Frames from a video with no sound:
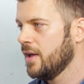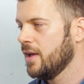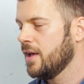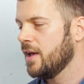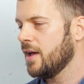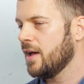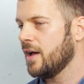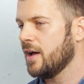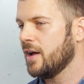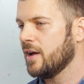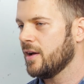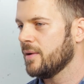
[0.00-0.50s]

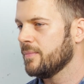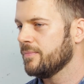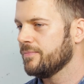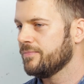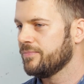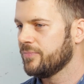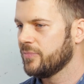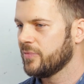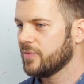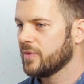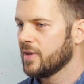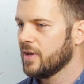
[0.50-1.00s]

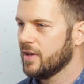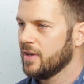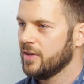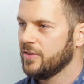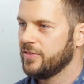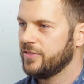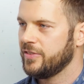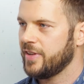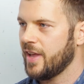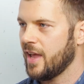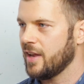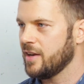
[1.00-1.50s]

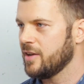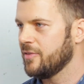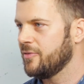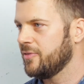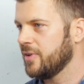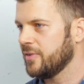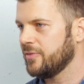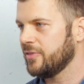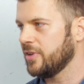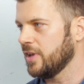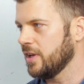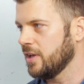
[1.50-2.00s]
10 to
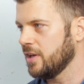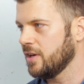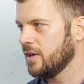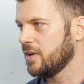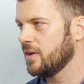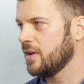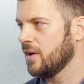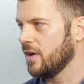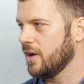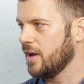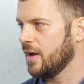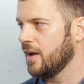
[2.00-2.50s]
15
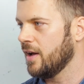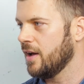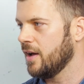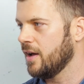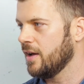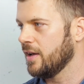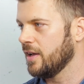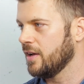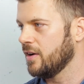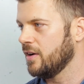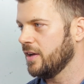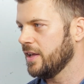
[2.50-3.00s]

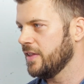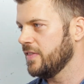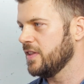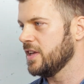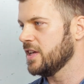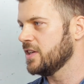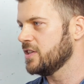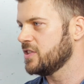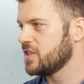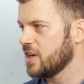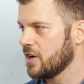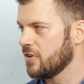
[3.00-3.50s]
in the
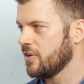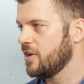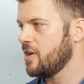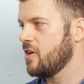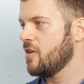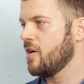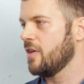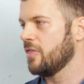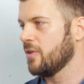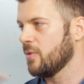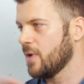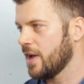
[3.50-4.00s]

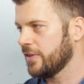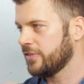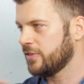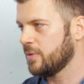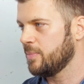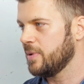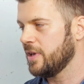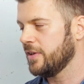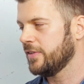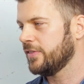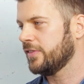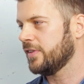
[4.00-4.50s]
interior, and the rest of
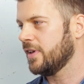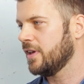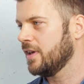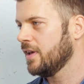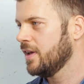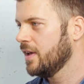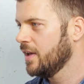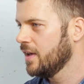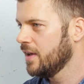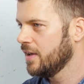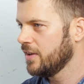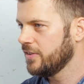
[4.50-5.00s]
BC,
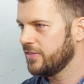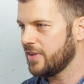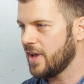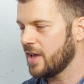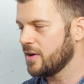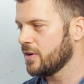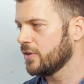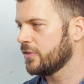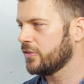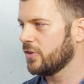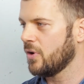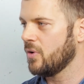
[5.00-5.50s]

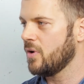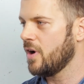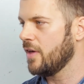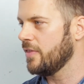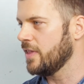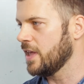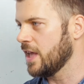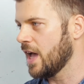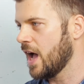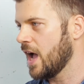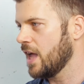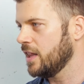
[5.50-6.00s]
10 or so on
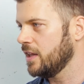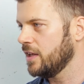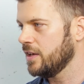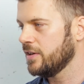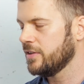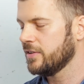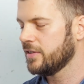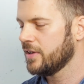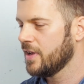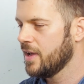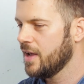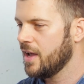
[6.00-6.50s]
the
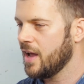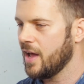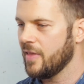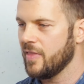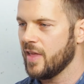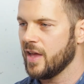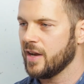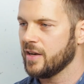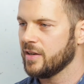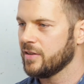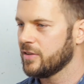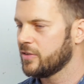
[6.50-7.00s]
island, and
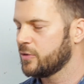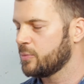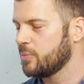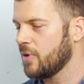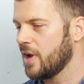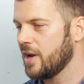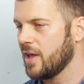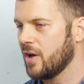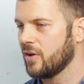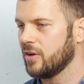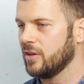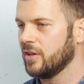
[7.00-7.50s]
then
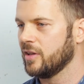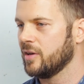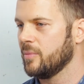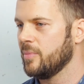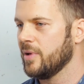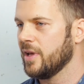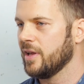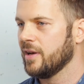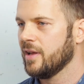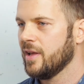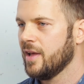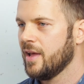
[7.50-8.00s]
spread out a little
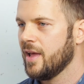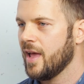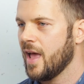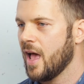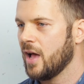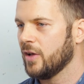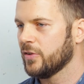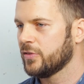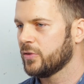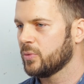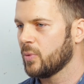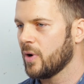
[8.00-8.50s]
bit
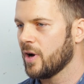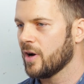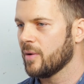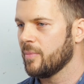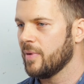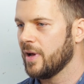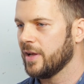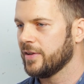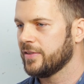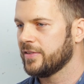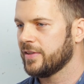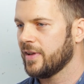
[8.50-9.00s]
elsewhere.
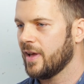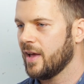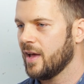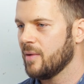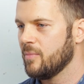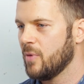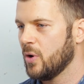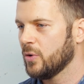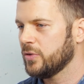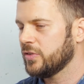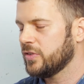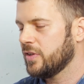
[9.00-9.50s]
But
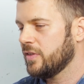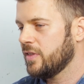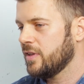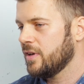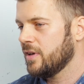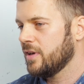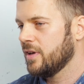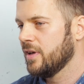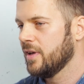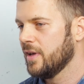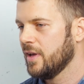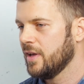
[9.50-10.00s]
most of
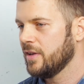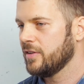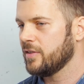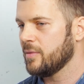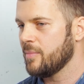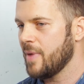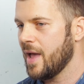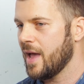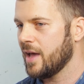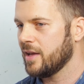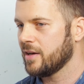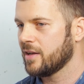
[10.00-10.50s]
the
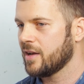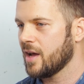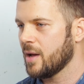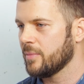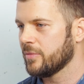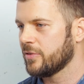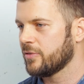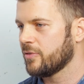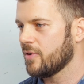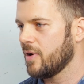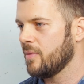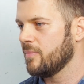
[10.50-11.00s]
demand
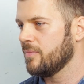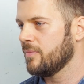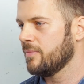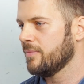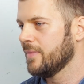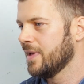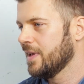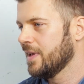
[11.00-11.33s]
comes from